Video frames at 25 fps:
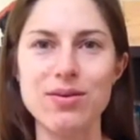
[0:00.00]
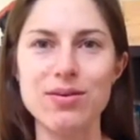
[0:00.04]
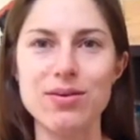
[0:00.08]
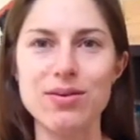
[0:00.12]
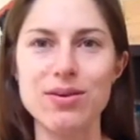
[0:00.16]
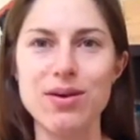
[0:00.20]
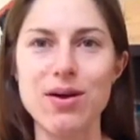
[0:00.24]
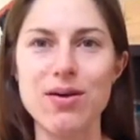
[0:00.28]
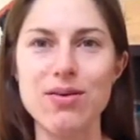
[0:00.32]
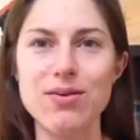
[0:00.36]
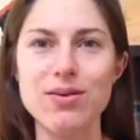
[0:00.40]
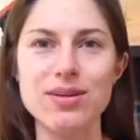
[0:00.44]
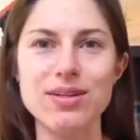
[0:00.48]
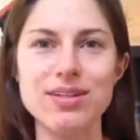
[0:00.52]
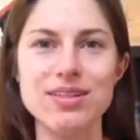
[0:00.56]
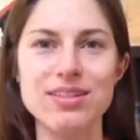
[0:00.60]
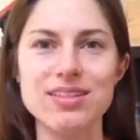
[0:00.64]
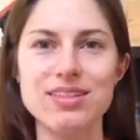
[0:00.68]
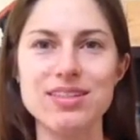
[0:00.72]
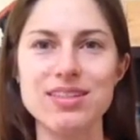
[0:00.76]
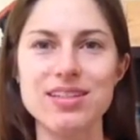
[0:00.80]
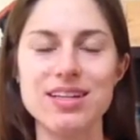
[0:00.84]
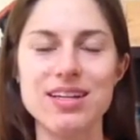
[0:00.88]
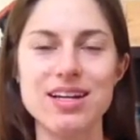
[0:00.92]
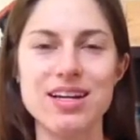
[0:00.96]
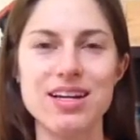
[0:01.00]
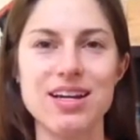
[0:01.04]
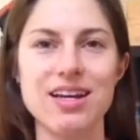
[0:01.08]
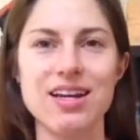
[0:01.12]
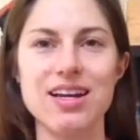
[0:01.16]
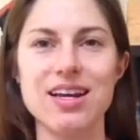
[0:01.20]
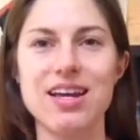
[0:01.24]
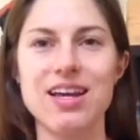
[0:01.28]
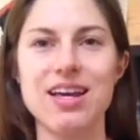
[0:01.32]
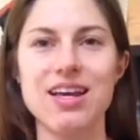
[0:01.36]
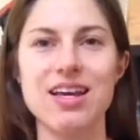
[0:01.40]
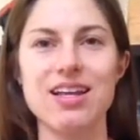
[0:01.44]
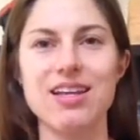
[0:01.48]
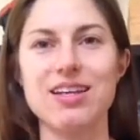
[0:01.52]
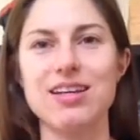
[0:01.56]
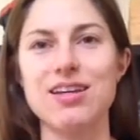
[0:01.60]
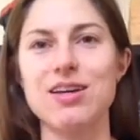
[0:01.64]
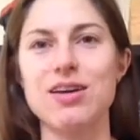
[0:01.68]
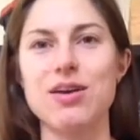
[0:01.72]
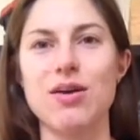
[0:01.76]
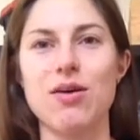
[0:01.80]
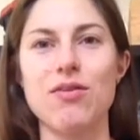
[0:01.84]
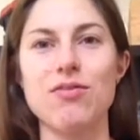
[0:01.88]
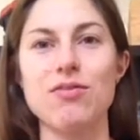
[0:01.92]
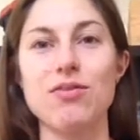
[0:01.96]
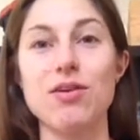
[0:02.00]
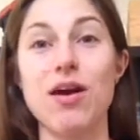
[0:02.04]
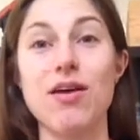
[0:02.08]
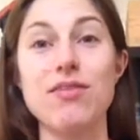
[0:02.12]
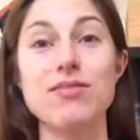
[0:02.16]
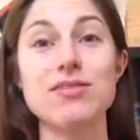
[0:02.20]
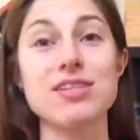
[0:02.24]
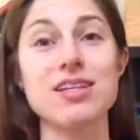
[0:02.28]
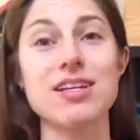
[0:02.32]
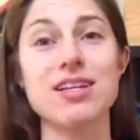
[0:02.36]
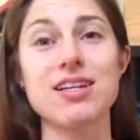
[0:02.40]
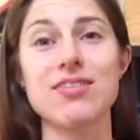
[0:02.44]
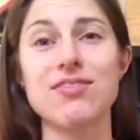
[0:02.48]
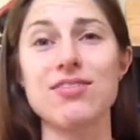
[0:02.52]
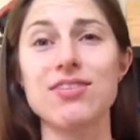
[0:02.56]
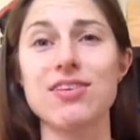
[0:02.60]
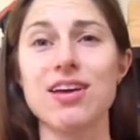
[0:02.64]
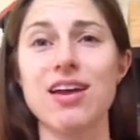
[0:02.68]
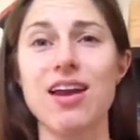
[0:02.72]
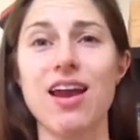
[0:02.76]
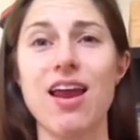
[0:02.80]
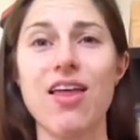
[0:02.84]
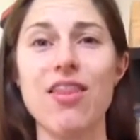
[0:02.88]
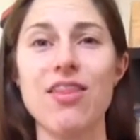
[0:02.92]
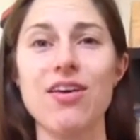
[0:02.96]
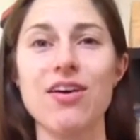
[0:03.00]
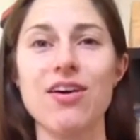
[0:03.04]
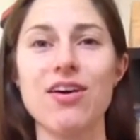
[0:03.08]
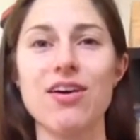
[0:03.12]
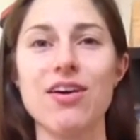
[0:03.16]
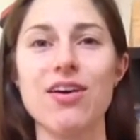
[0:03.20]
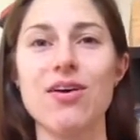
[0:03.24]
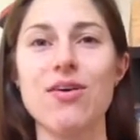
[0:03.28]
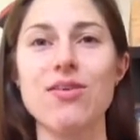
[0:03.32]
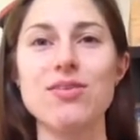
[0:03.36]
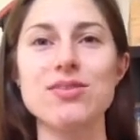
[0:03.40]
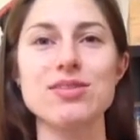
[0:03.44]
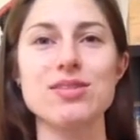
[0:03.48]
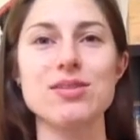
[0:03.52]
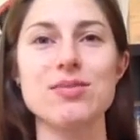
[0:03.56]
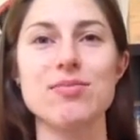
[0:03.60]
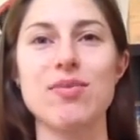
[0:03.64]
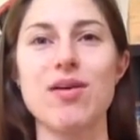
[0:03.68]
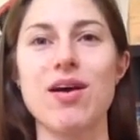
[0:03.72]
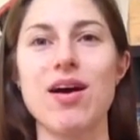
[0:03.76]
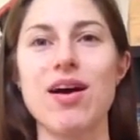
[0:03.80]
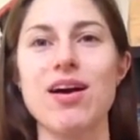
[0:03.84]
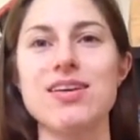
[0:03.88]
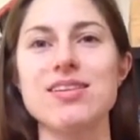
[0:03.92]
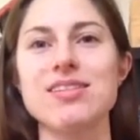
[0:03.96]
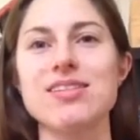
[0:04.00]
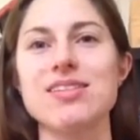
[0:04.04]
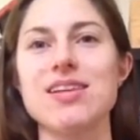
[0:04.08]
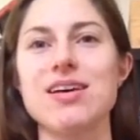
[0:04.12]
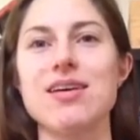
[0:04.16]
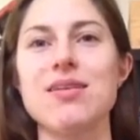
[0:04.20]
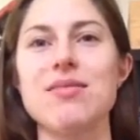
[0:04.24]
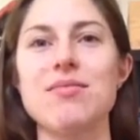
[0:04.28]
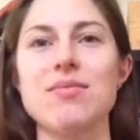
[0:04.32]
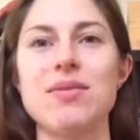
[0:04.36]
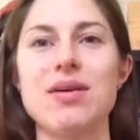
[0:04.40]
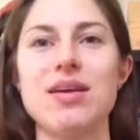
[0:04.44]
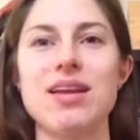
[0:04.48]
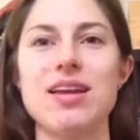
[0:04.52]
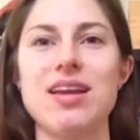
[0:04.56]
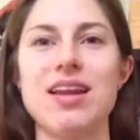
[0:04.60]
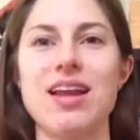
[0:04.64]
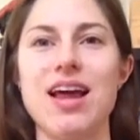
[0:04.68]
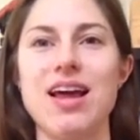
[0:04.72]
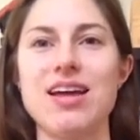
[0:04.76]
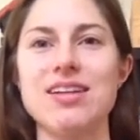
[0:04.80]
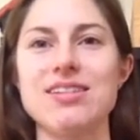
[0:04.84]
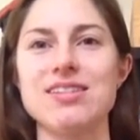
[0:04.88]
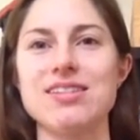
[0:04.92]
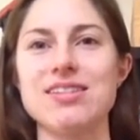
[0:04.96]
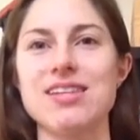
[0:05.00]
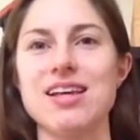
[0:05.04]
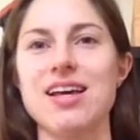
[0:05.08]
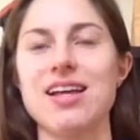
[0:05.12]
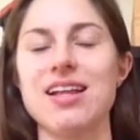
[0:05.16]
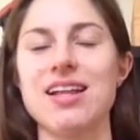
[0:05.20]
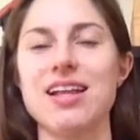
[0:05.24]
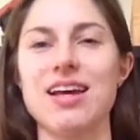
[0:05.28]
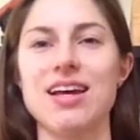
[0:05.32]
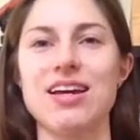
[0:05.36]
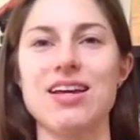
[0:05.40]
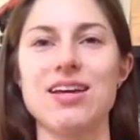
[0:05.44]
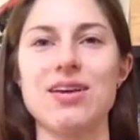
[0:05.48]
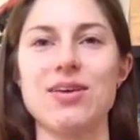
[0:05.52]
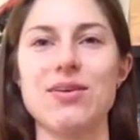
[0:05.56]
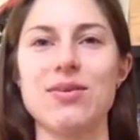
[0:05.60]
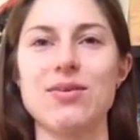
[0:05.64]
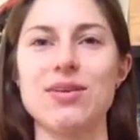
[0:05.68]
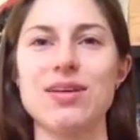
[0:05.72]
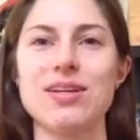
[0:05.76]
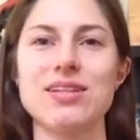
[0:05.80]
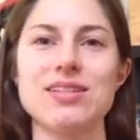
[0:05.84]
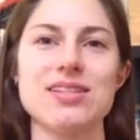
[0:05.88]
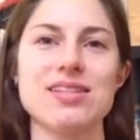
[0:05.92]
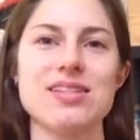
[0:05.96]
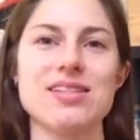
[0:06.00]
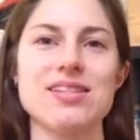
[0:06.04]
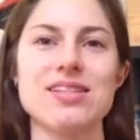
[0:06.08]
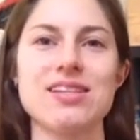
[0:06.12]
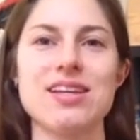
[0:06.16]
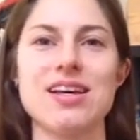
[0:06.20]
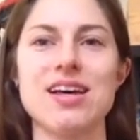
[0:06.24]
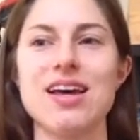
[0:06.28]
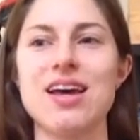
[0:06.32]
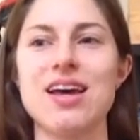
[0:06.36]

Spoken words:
go and, if you have a significant other, go and surprise them and say let's